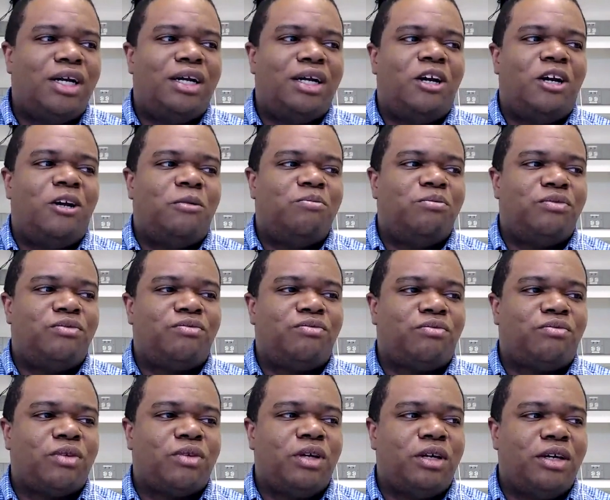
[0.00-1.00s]
Um,
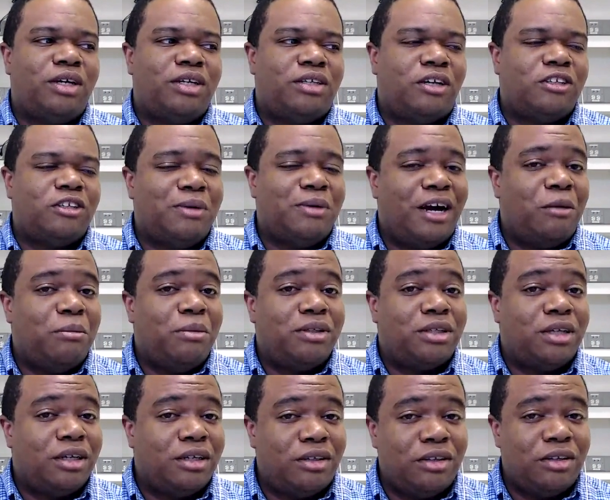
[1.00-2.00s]
it talks about how much
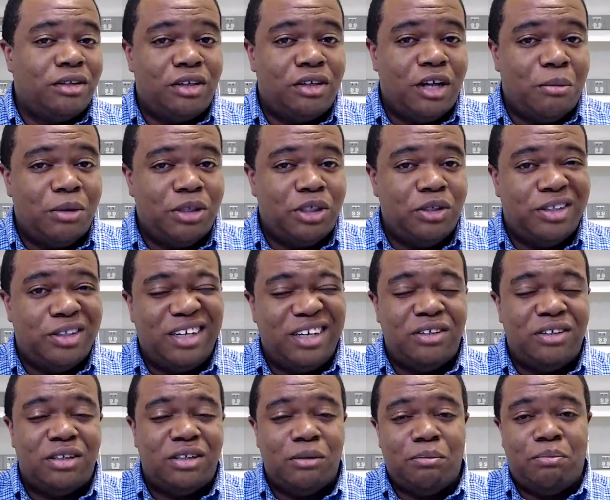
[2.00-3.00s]
you think you
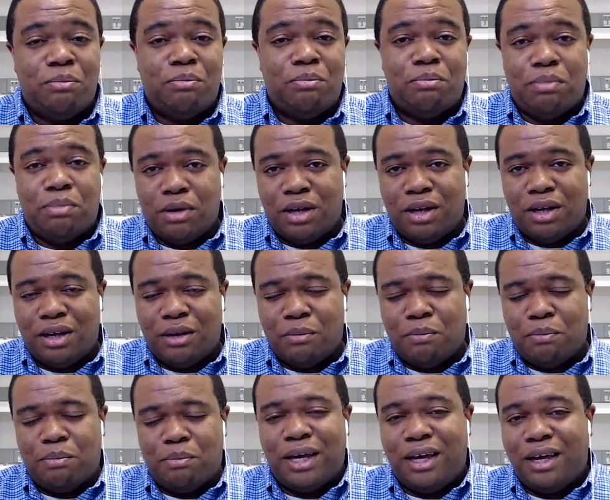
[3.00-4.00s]
should
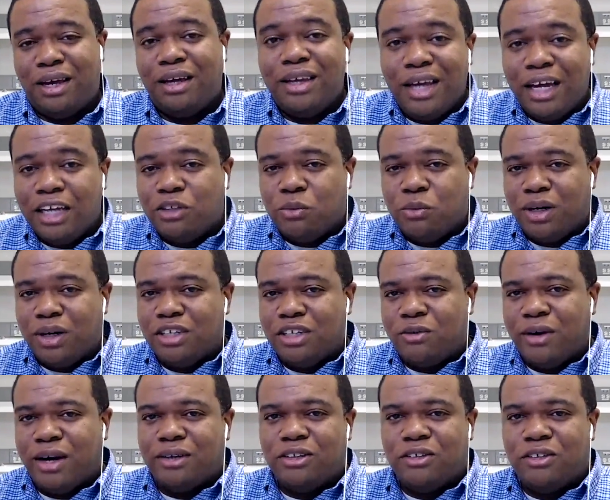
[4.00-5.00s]
pay each one of these
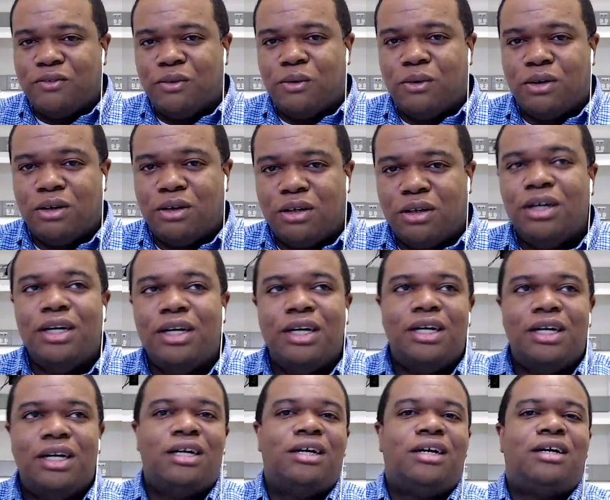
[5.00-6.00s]
writers for.
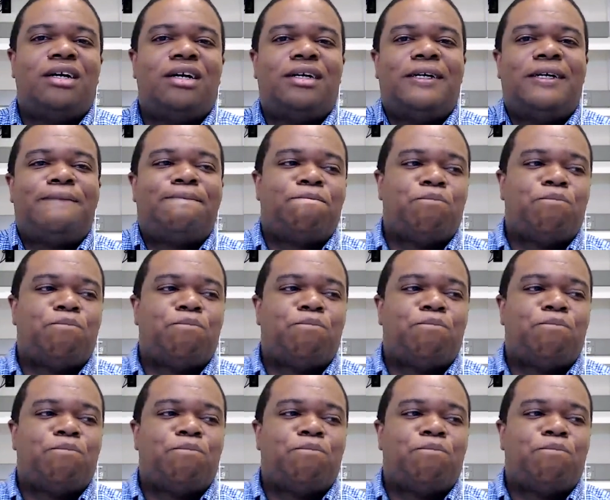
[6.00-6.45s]
Uh,